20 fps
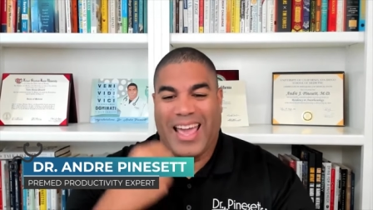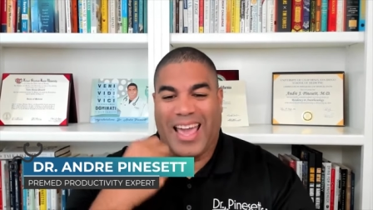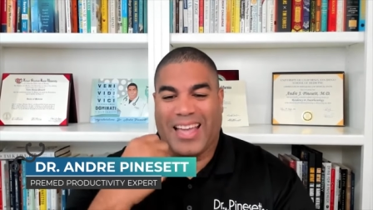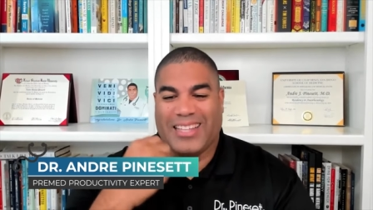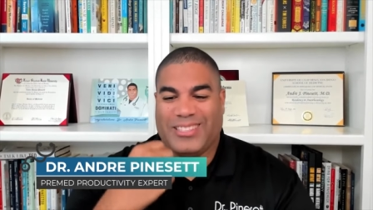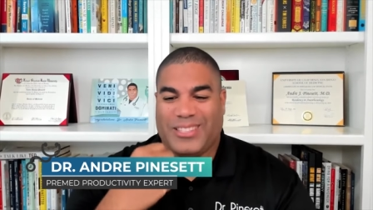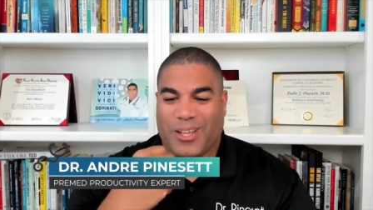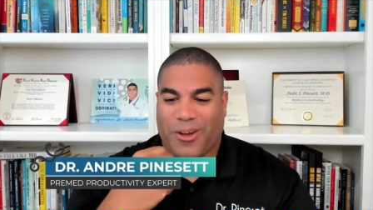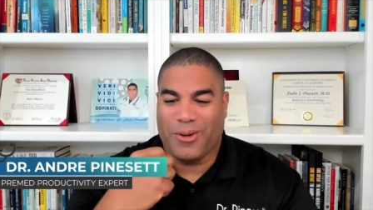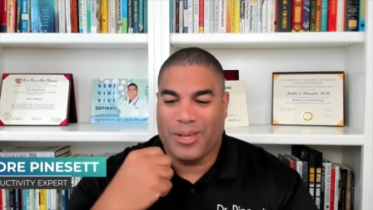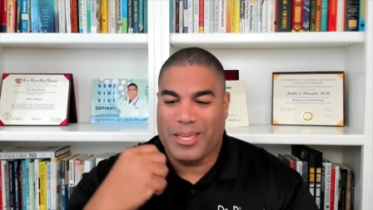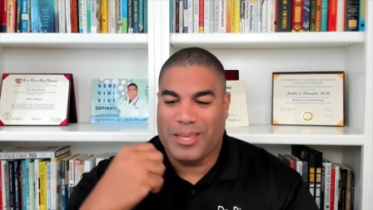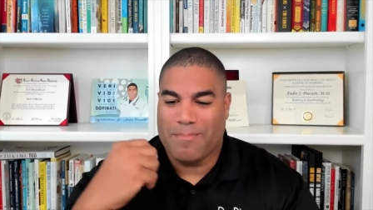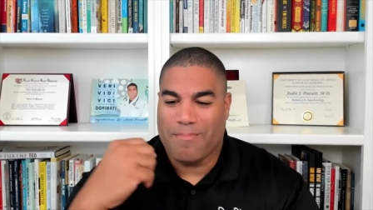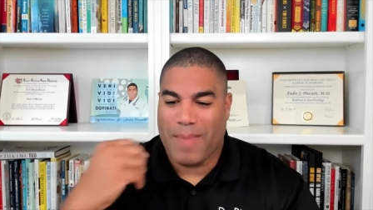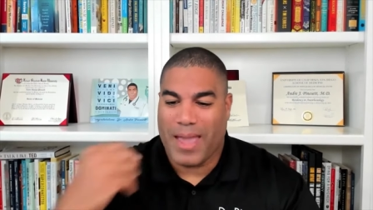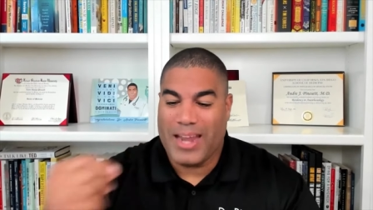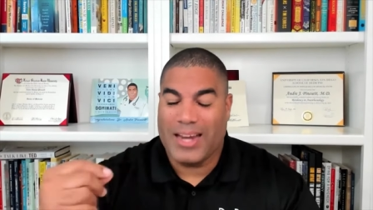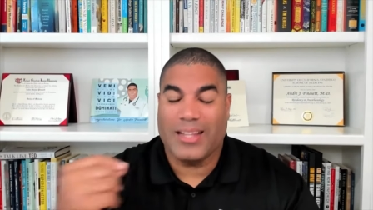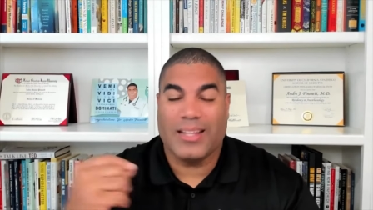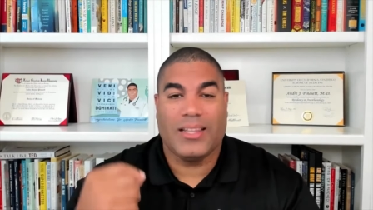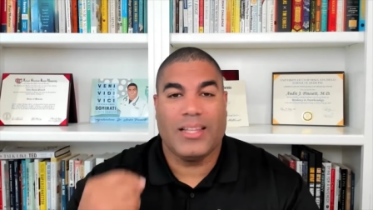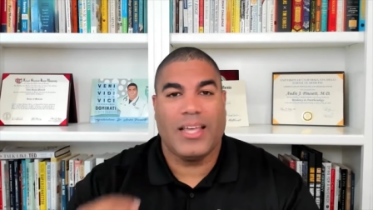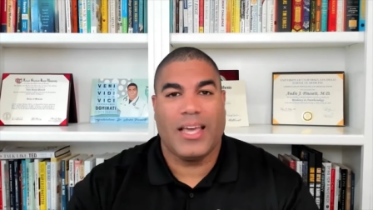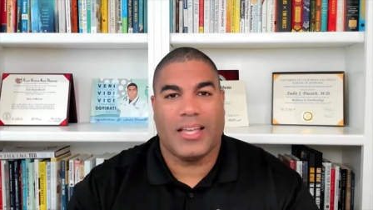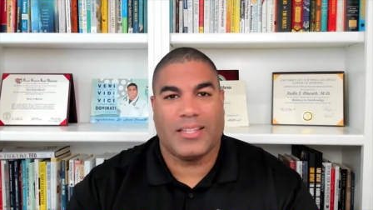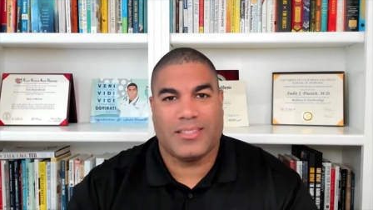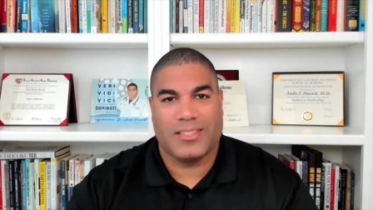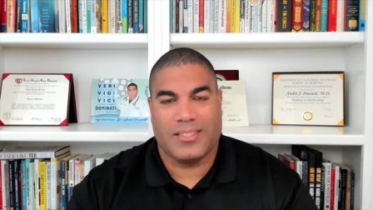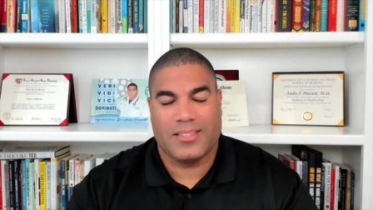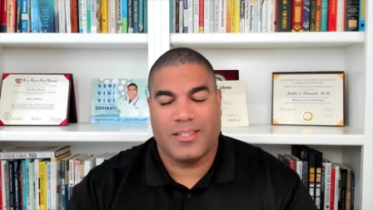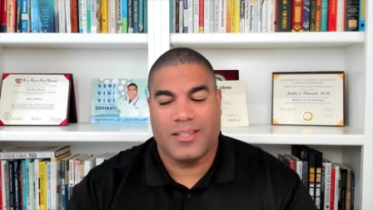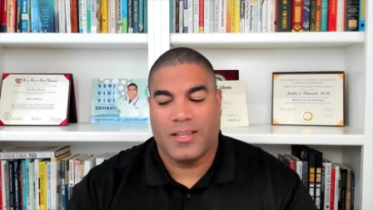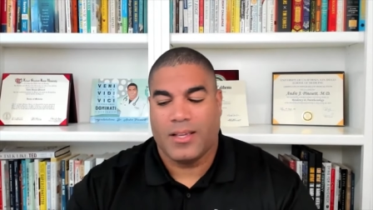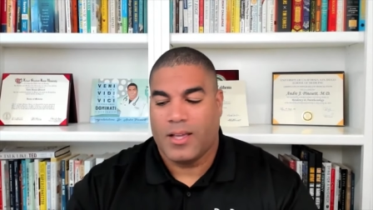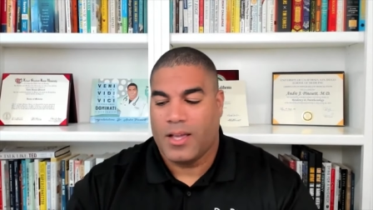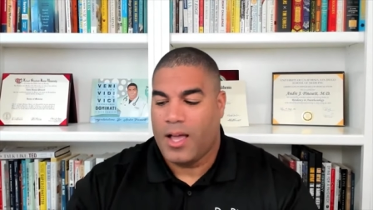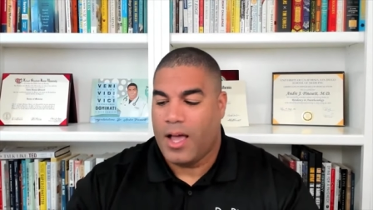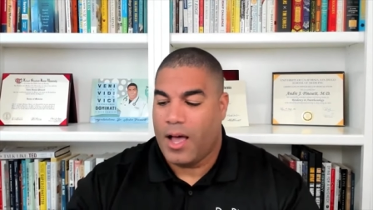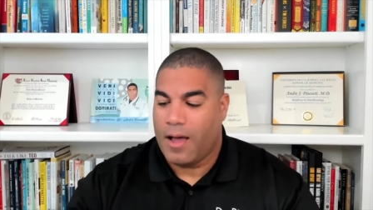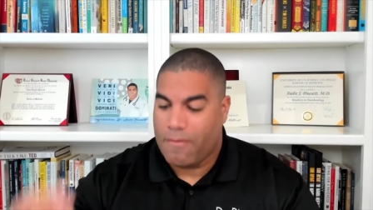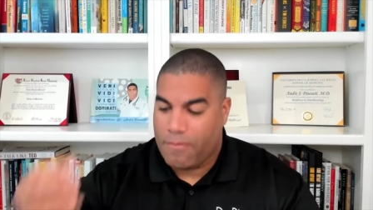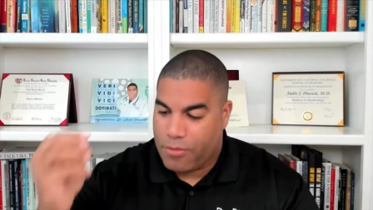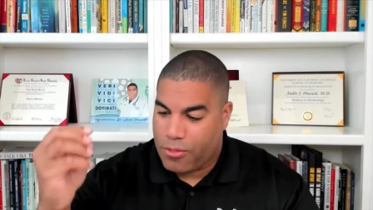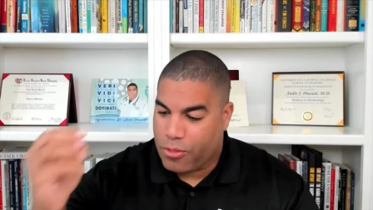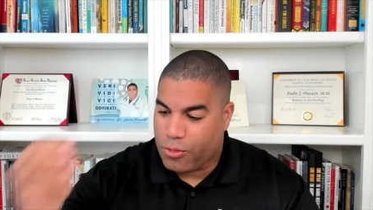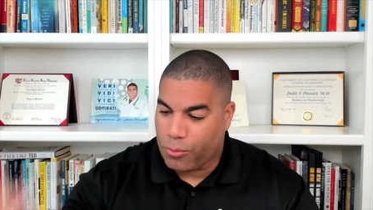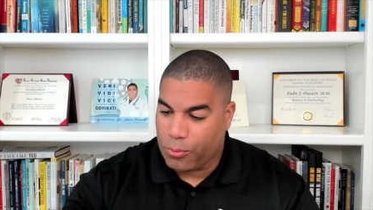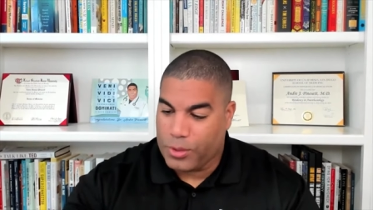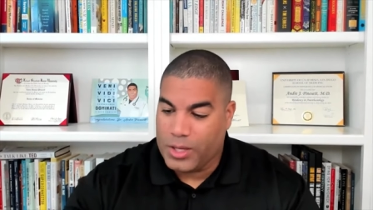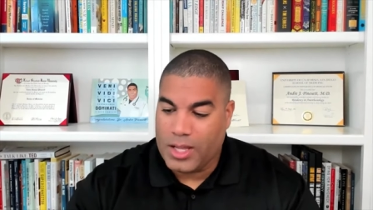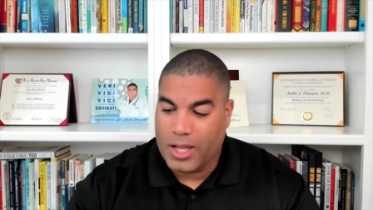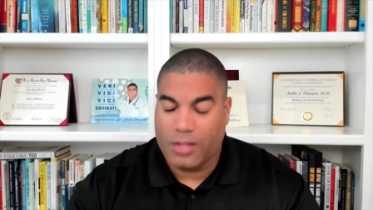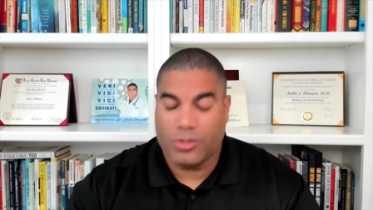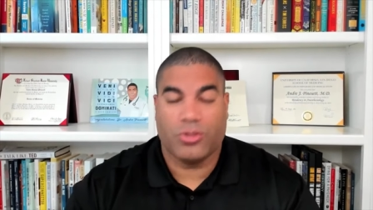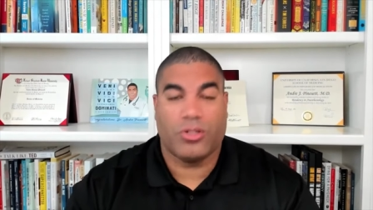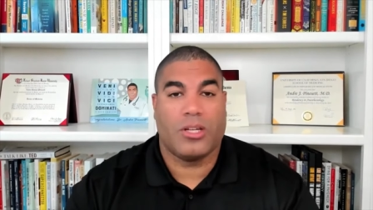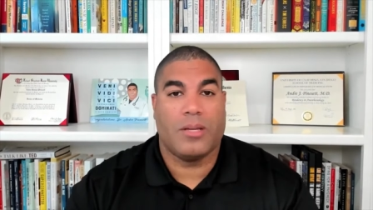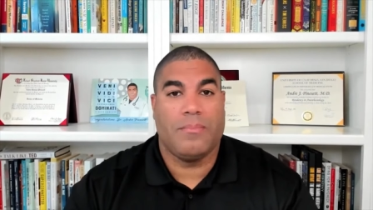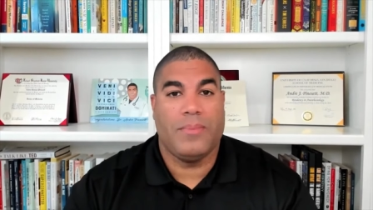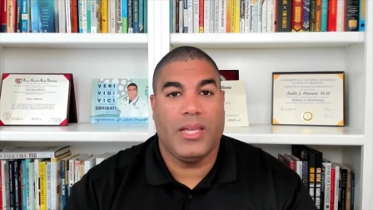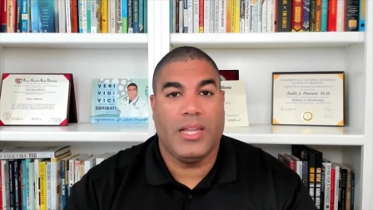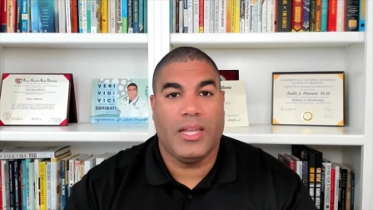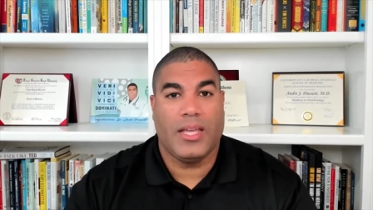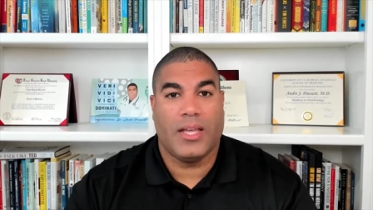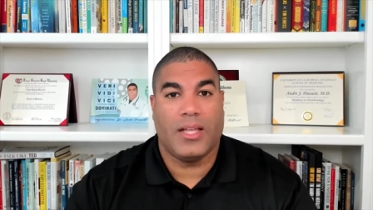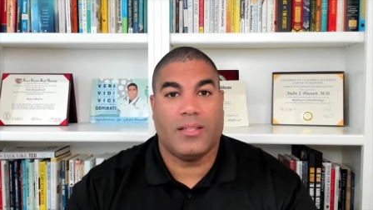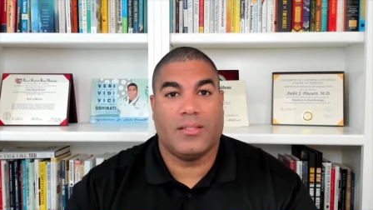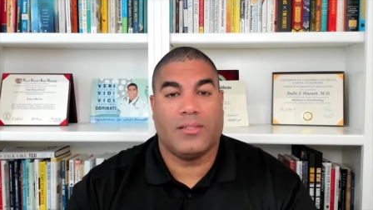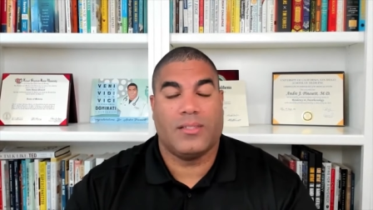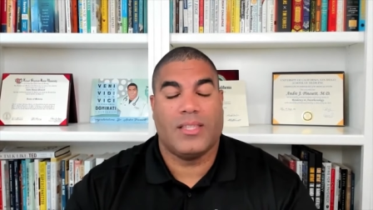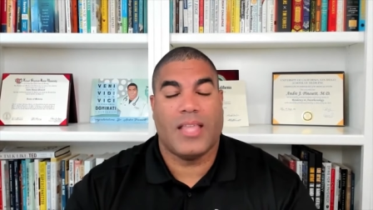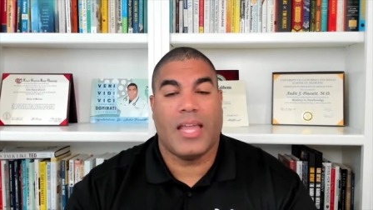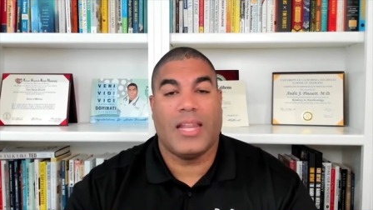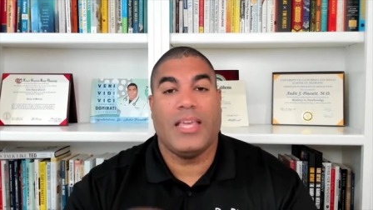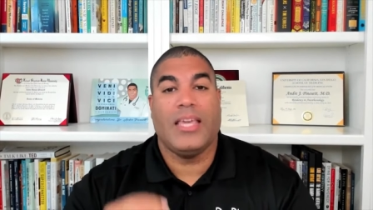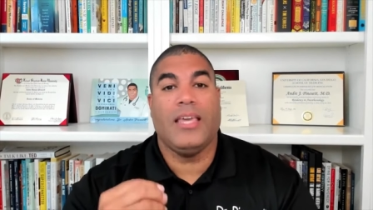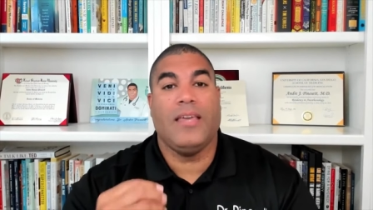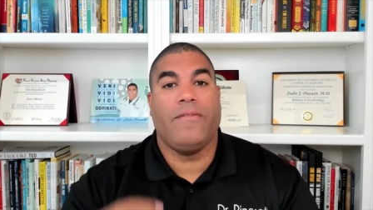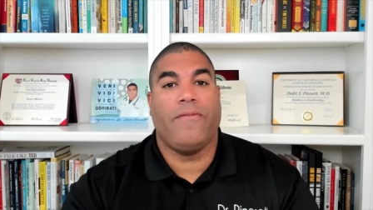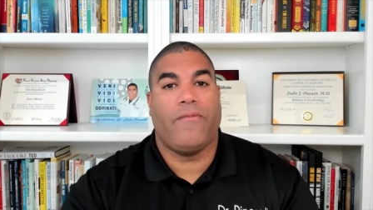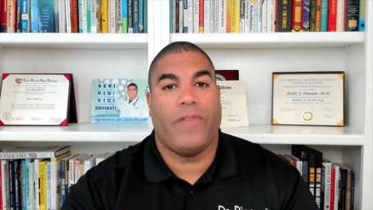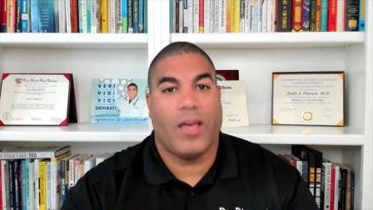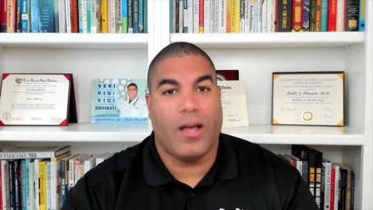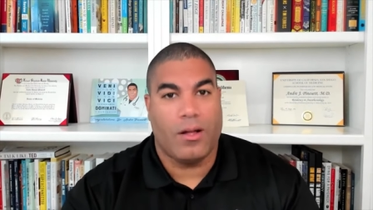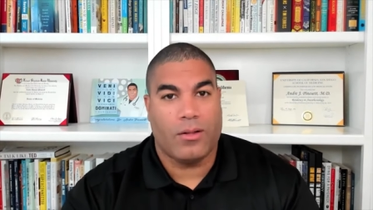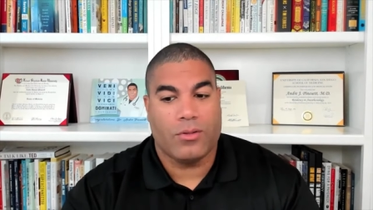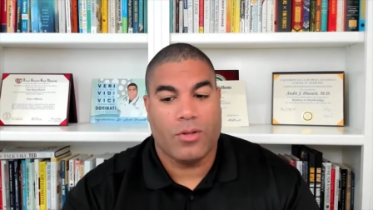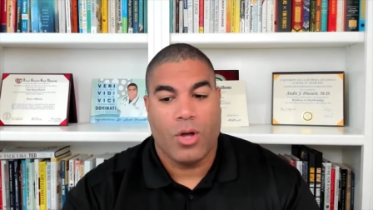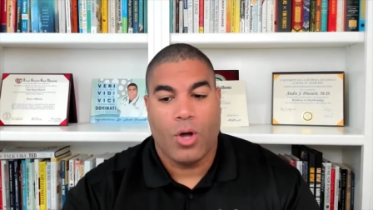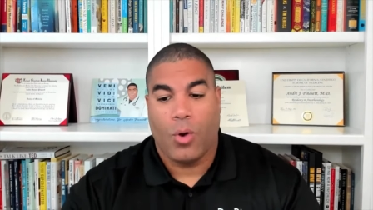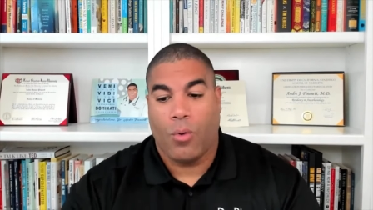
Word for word: And so he made a list of 300 comedians that he felt